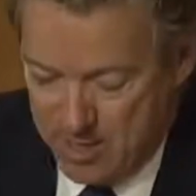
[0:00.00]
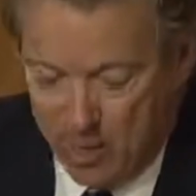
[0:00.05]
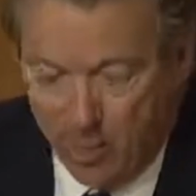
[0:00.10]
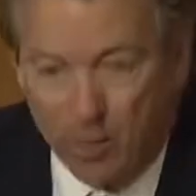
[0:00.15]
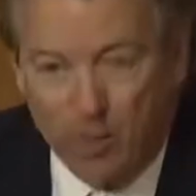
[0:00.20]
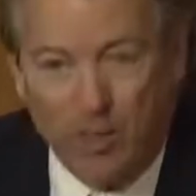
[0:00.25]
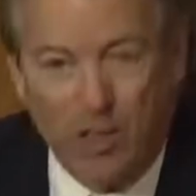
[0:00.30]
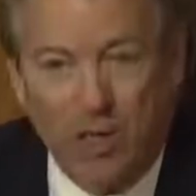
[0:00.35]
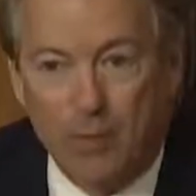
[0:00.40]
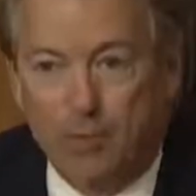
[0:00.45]

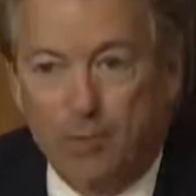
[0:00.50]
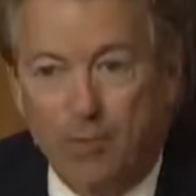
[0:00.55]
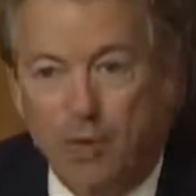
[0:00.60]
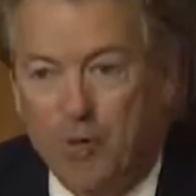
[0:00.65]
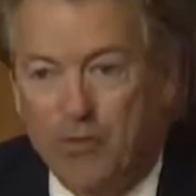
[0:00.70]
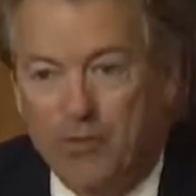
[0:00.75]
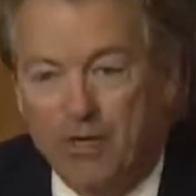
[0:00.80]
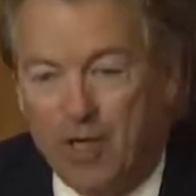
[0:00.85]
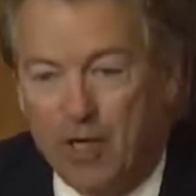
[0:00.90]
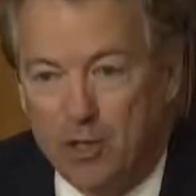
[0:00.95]
And while I
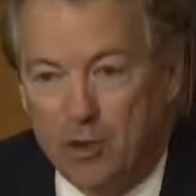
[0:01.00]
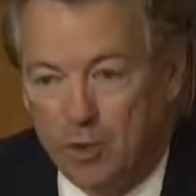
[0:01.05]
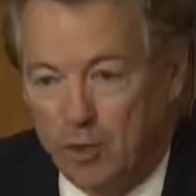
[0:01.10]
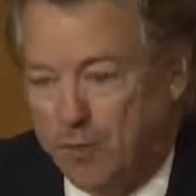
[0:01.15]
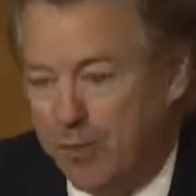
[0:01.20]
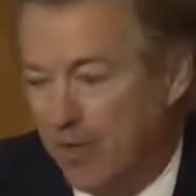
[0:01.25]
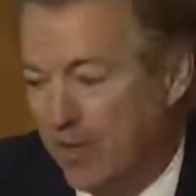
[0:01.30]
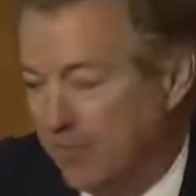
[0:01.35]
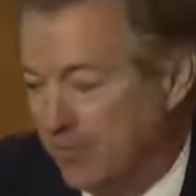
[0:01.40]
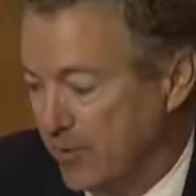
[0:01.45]
applaud the
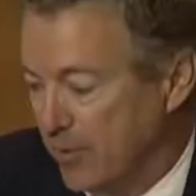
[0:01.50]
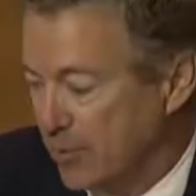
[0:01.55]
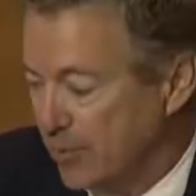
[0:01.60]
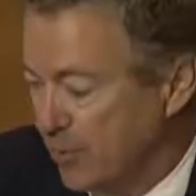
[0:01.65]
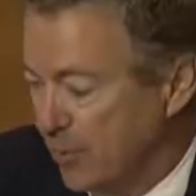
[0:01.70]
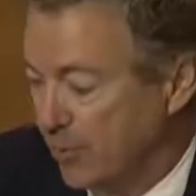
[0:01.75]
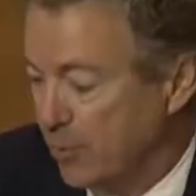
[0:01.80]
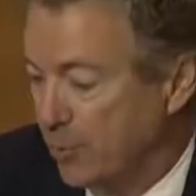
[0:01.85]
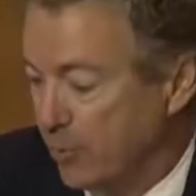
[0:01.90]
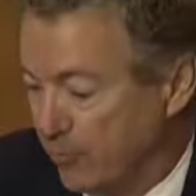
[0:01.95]
AUMF that's
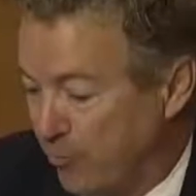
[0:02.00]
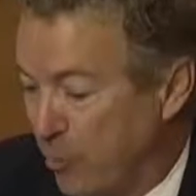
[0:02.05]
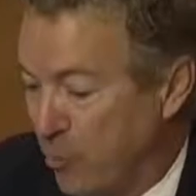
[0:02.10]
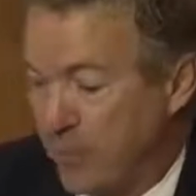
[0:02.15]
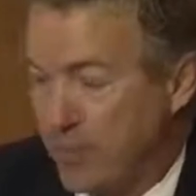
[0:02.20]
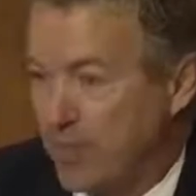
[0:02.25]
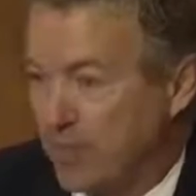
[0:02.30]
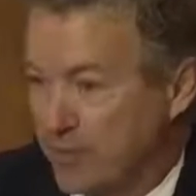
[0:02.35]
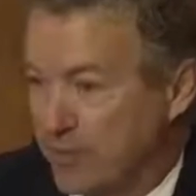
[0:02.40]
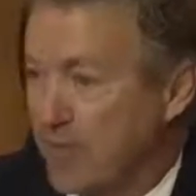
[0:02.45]
being put
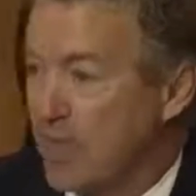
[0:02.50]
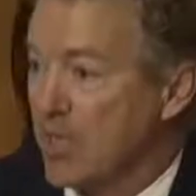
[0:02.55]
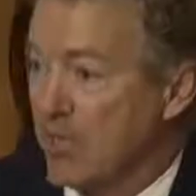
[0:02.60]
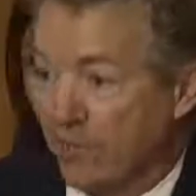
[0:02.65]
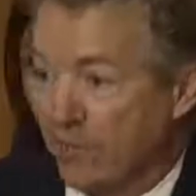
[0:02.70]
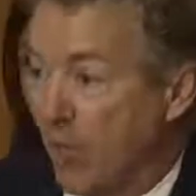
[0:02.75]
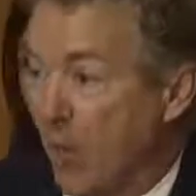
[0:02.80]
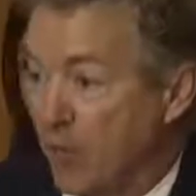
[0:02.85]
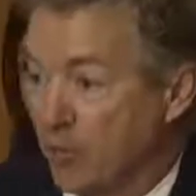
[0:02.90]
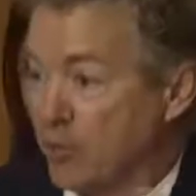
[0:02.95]
forward as
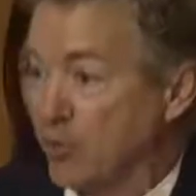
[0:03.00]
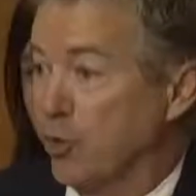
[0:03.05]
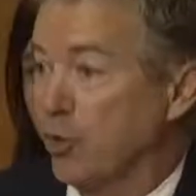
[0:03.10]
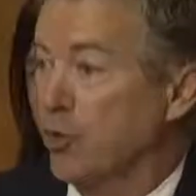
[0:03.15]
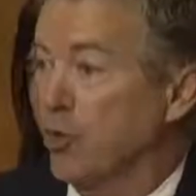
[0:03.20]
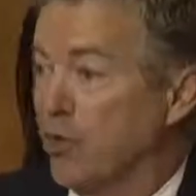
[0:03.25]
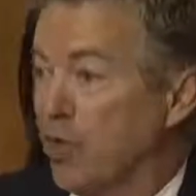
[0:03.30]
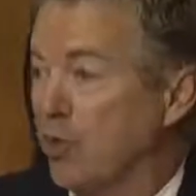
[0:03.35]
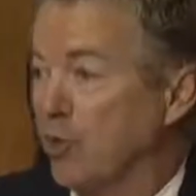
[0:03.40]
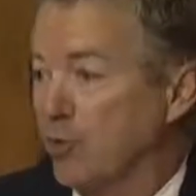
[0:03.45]

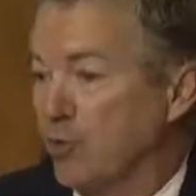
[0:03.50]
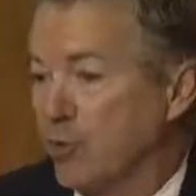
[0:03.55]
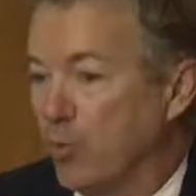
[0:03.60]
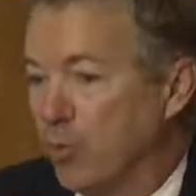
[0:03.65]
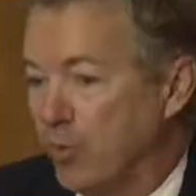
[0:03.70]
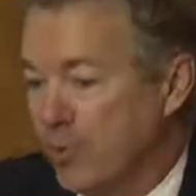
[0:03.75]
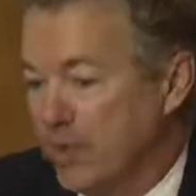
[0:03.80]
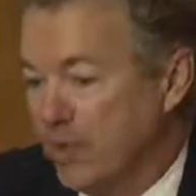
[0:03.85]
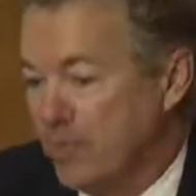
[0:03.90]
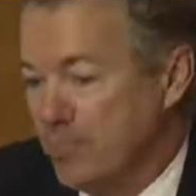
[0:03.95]
asserting our
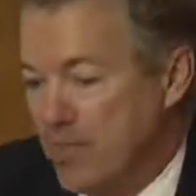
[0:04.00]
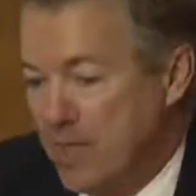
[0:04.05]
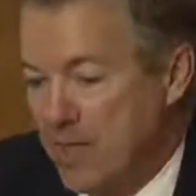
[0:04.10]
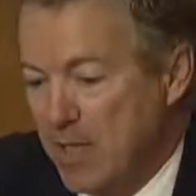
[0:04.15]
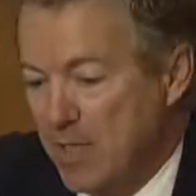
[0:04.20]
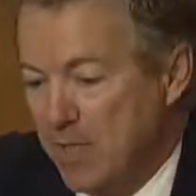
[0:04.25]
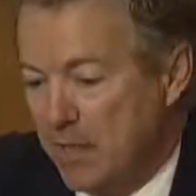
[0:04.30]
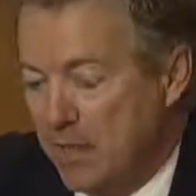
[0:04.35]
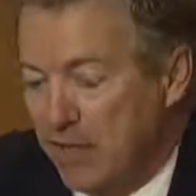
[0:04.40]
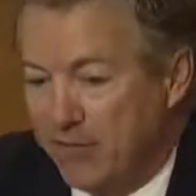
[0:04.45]
authority,
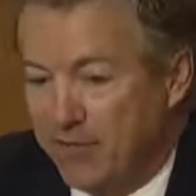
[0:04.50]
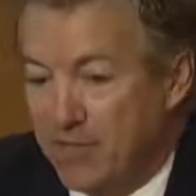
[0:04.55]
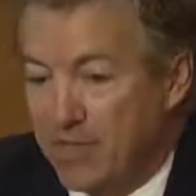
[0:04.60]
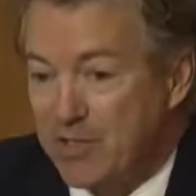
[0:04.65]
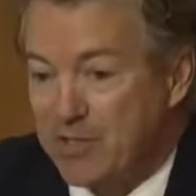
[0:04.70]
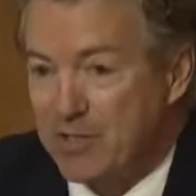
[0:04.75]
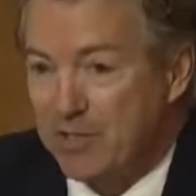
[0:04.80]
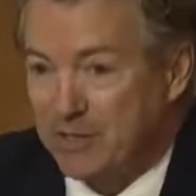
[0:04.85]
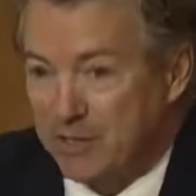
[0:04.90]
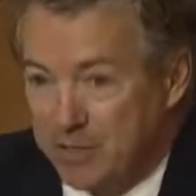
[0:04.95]
if it
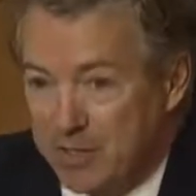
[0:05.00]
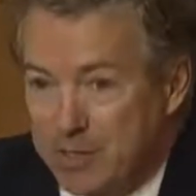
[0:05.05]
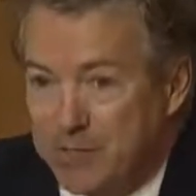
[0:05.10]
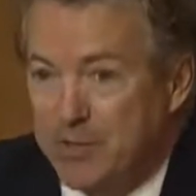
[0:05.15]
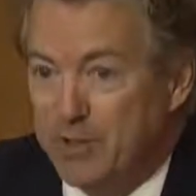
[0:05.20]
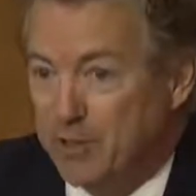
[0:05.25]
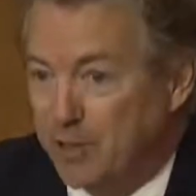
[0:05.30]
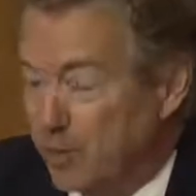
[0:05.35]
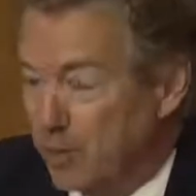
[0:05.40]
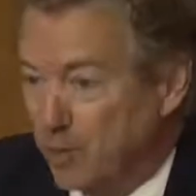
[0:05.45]
doesn't
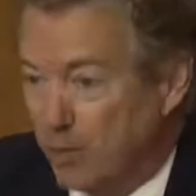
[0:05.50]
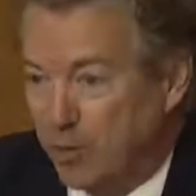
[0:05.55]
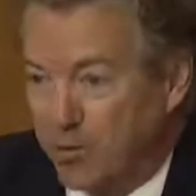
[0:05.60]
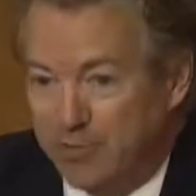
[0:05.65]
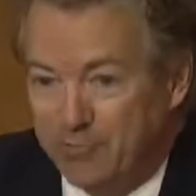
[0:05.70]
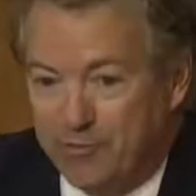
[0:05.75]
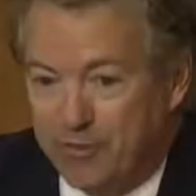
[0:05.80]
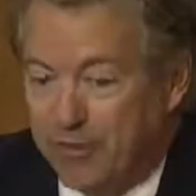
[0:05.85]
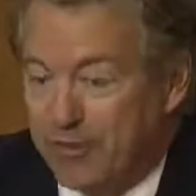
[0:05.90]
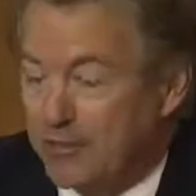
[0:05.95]
limit the
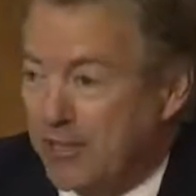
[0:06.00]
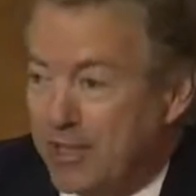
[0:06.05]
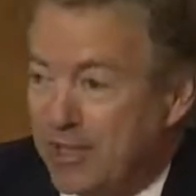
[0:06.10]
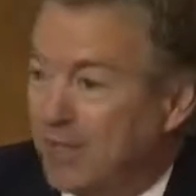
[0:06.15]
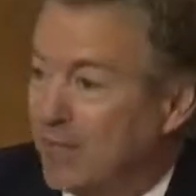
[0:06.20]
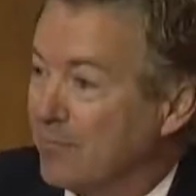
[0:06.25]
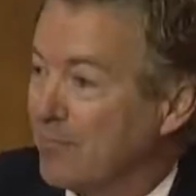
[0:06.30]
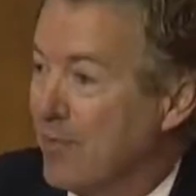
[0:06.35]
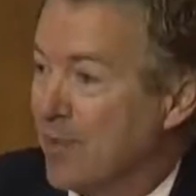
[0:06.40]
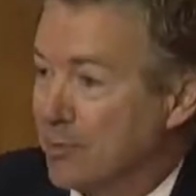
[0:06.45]
authority of the
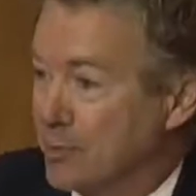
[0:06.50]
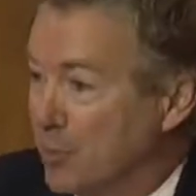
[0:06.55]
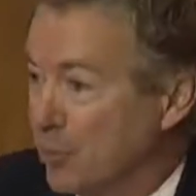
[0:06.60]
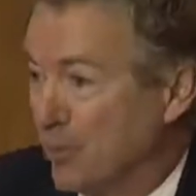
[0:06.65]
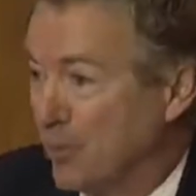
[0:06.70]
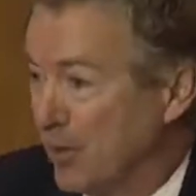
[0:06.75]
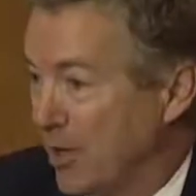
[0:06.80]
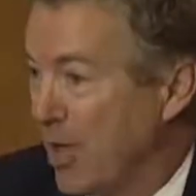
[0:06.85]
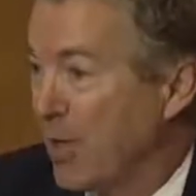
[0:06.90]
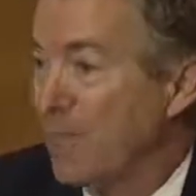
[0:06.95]
executive, I'm not
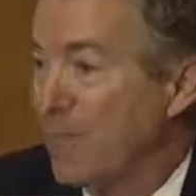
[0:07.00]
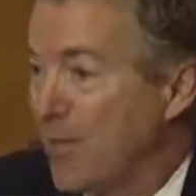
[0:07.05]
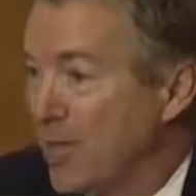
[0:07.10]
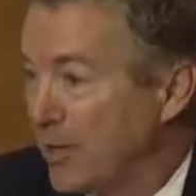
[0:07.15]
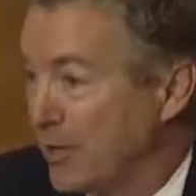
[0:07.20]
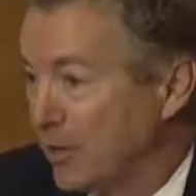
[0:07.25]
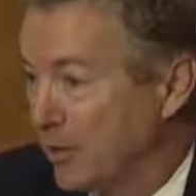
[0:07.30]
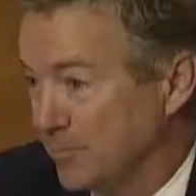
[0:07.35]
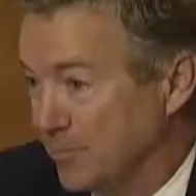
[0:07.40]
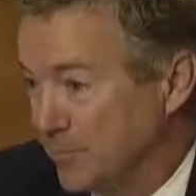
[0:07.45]
sure we're a lot
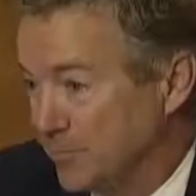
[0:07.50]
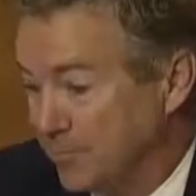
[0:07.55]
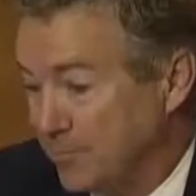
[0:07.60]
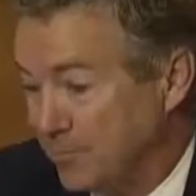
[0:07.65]
better.